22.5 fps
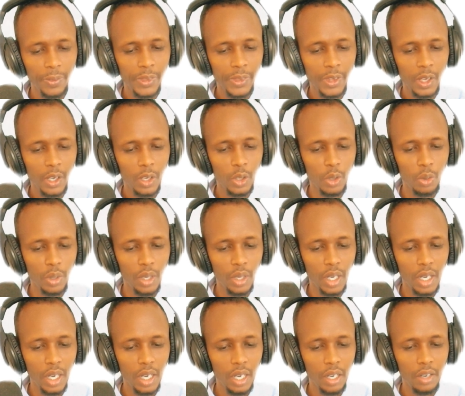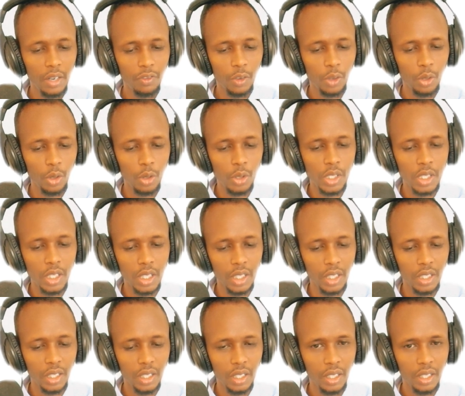You will have closing.
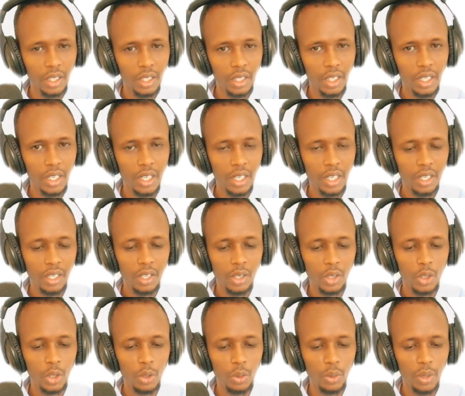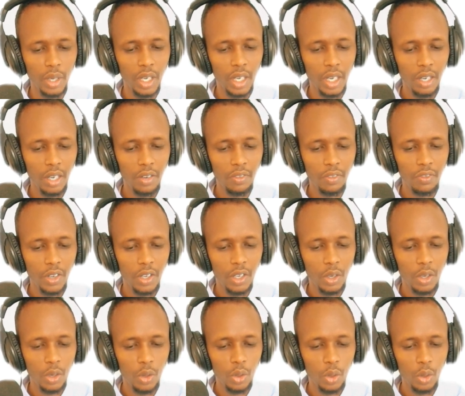Here you will have
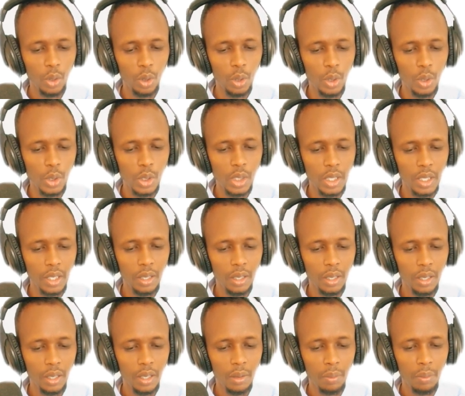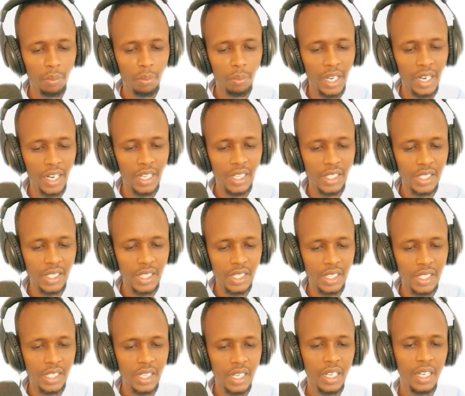closing
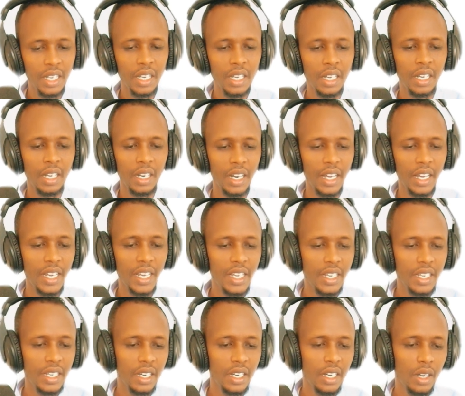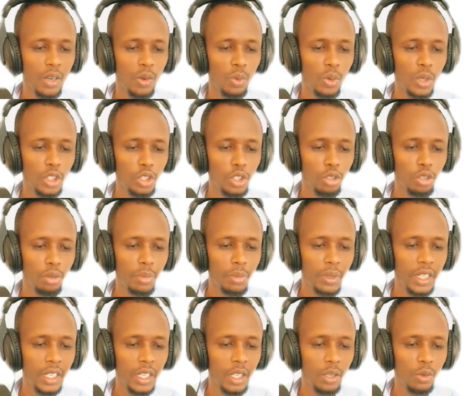balances. Like what you will be
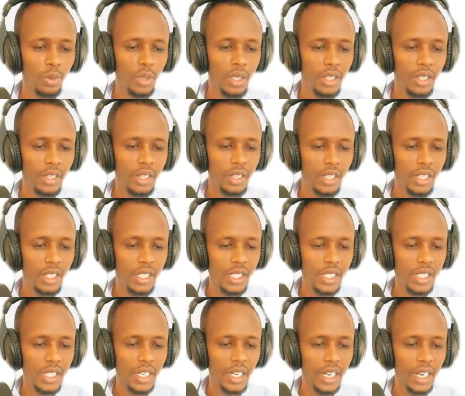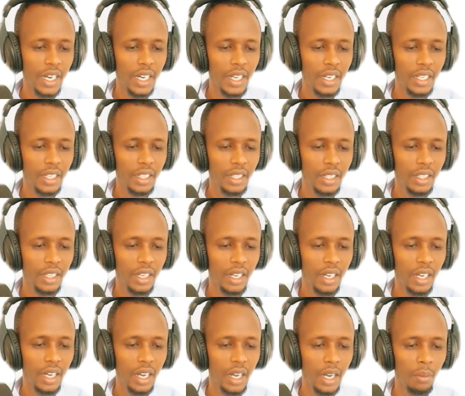dealing with is the carrying
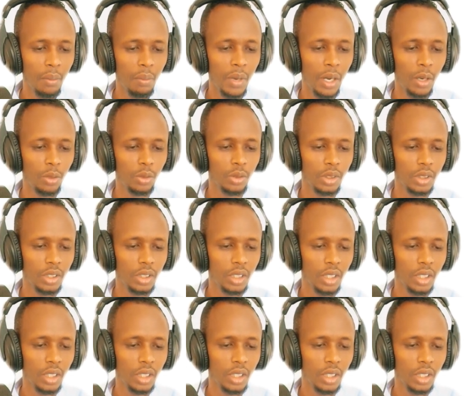amount.